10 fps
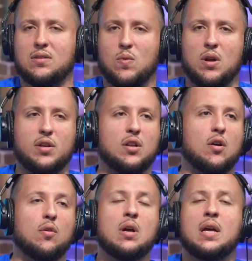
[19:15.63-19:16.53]
Where, you
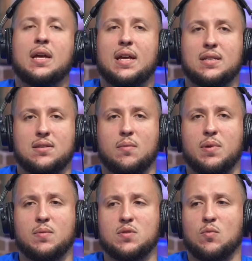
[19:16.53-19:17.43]
know, in some
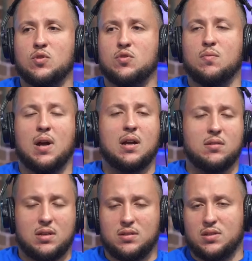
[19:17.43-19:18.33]
people's Mojuba,